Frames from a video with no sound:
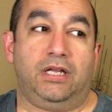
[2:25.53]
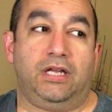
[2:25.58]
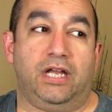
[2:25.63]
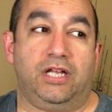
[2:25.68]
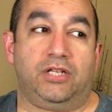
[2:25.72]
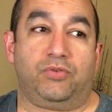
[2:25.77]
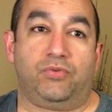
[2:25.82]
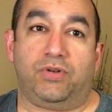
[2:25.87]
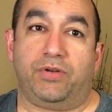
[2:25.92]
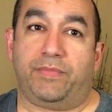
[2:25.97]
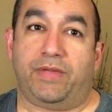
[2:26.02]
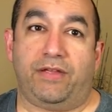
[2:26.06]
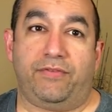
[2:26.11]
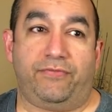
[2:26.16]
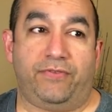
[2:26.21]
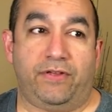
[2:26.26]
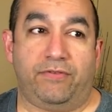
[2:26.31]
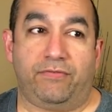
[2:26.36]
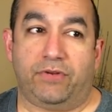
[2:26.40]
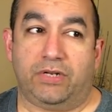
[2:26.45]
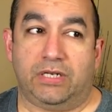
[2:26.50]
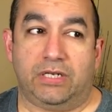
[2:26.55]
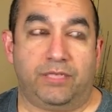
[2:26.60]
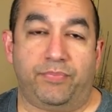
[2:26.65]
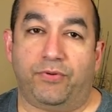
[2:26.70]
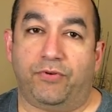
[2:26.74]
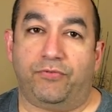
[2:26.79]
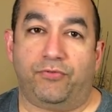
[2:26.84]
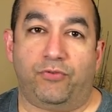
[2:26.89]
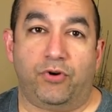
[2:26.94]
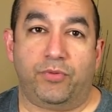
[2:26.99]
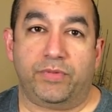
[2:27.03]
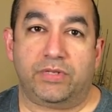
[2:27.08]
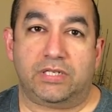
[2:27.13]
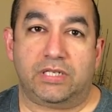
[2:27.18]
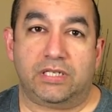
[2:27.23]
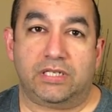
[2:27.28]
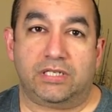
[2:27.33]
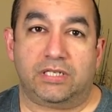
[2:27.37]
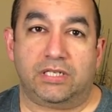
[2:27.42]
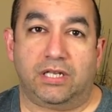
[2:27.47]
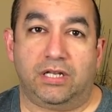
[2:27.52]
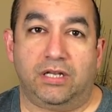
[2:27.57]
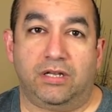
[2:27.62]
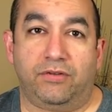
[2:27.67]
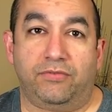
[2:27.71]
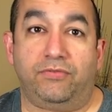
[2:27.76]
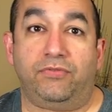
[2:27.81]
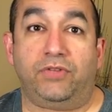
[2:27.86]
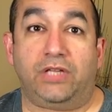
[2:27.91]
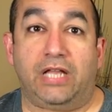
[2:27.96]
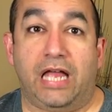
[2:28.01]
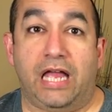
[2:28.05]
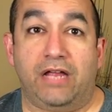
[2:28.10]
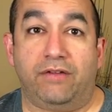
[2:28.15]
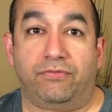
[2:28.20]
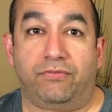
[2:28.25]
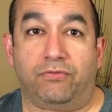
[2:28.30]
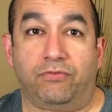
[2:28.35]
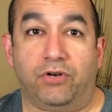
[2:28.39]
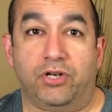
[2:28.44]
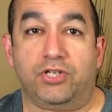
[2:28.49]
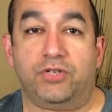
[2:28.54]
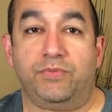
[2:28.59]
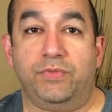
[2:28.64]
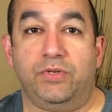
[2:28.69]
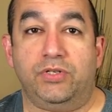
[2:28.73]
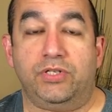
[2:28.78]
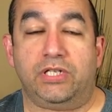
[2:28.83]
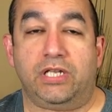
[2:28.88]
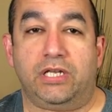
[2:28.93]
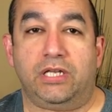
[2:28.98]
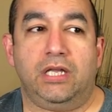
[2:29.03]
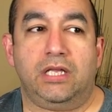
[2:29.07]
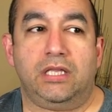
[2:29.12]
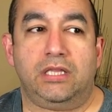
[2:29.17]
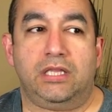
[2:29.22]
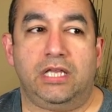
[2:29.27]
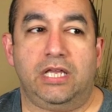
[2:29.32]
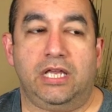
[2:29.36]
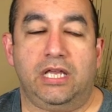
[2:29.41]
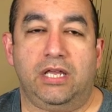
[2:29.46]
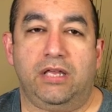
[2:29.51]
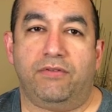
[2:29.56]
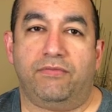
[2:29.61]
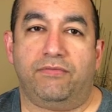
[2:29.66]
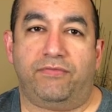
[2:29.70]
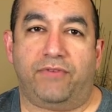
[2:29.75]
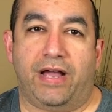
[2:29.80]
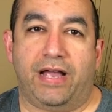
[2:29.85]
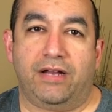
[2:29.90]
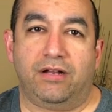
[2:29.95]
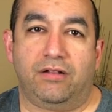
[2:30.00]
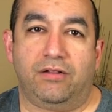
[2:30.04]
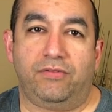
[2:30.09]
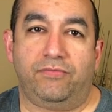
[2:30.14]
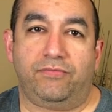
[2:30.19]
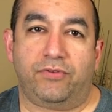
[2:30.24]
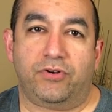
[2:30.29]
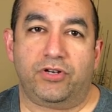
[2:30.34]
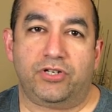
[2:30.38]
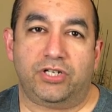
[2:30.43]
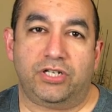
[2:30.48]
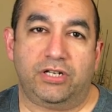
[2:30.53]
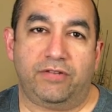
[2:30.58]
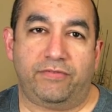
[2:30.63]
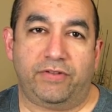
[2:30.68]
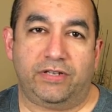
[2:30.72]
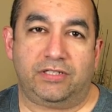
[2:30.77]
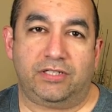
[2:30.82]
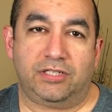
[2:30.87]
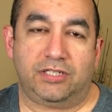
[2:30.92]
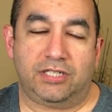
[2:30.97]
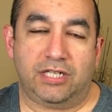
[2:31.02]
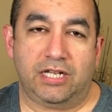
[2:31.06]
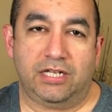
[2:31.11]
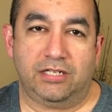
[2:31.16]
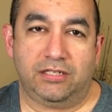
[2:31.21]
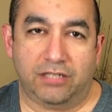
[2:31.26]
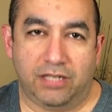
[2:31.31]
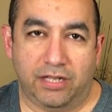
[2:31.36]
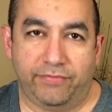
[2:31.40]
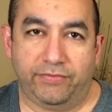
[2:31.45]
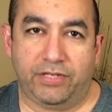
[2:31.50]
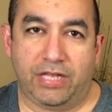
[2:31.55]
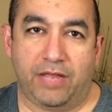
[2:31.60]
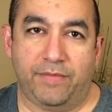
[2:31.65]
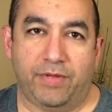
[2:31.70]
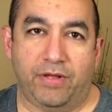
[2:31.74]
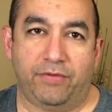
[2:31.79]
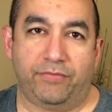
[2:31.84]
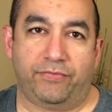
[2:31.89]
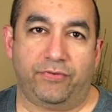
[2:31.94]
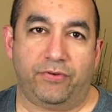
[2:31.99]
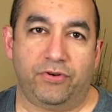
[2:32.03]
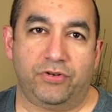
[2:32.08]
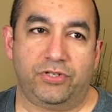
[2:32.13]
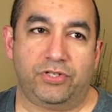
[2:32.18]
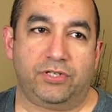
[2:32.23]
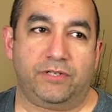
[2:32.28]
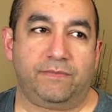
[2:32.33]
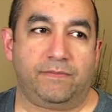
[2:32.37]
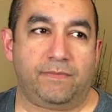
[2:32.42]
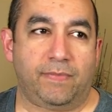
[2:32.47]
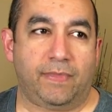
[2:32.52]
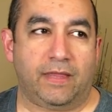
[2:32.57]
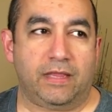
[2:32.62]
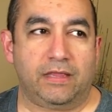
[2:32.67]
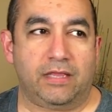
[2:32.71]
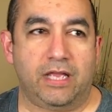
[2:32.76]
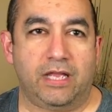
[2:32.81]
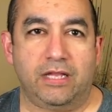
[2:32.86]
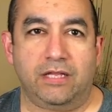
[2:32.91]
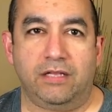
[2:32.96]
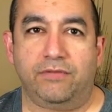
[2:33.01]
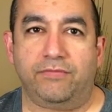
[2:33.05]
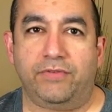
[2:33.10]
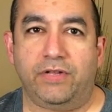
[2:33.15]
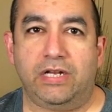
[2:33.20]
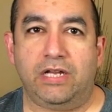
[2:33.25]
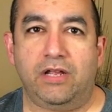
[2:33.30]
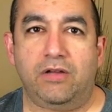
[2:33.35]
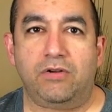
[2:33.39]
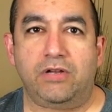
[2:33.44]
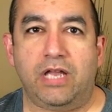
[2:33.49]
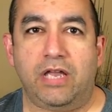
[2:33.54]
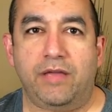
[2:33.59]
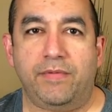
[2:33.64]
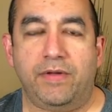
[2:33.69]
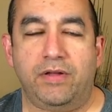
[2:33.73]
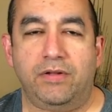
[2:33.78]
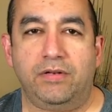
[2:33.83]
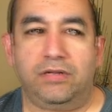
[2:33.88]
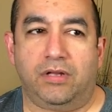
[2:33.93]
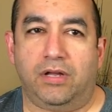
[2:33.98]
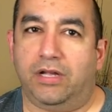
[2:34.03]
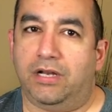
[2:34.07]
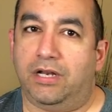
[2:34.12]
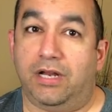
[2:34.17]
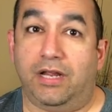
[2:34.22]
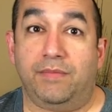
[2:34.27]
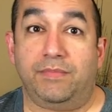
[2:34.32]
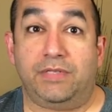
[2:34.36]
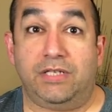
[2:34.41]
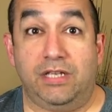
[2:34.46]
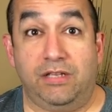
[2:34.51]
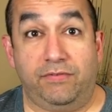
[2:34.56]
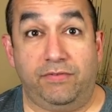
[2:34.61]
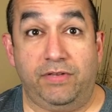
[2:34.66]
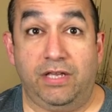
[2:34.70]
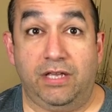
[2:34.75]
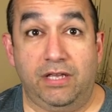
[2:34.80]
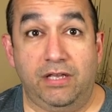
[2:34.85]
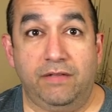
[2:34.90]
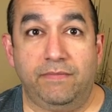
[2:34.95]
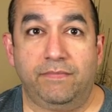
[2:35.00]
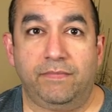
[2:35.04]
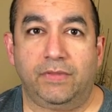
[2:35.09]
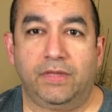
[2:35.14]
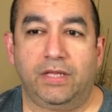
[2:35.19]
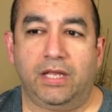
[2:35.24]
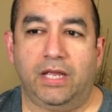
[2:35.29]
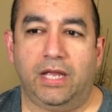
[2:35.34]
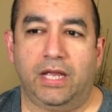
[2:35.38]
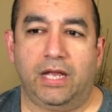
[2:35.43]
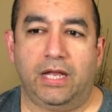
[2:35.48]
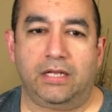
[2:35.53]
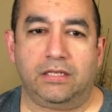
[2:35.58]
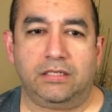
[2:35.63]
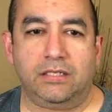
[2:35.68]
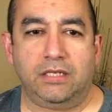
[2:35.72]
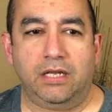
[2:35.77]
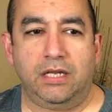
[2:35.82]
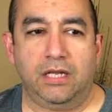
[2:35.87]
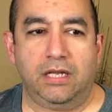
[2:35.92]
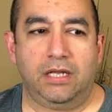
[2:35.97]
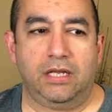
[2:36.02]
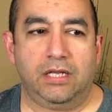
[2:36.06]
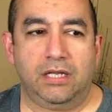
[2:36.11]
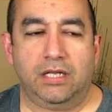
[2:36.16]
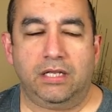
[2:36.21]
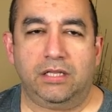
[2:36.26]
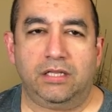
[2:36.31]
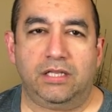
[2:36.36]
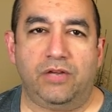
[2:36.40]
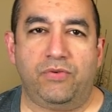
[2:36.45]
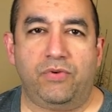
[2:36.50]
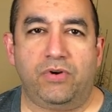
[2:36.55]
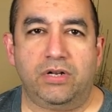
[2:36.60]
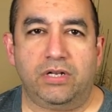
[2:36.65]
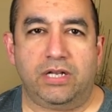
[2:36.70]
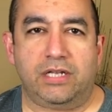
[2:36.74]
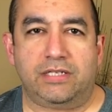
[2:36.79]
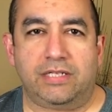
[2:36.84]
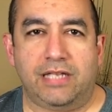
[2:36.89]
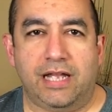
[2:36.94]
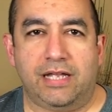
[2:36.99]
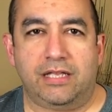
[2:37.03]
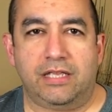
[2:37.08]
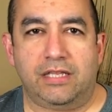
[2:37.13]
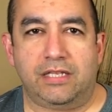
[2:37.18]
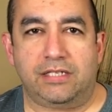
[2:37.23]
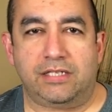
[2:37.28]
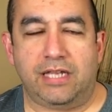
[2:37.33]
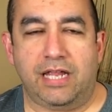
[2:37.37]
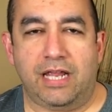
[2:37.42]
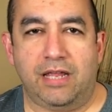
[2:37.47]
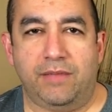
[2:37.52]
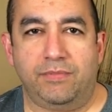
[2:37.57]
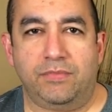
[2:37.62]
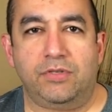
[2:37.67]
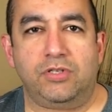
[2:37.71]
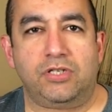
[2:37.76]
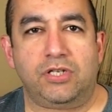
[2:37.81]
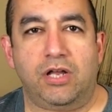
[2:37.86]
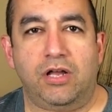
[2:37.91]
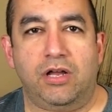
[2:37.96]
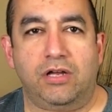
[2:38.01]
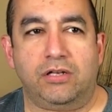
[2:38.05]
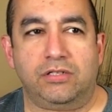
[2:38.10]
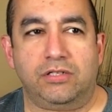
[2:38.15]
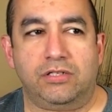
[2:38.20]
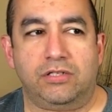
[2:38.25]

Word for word: It's one of my favorite performances of live Rush music. The vinyl version of Exit Stage Left came out first. Then the video came out on M T V. And they weren't exactly the same songs.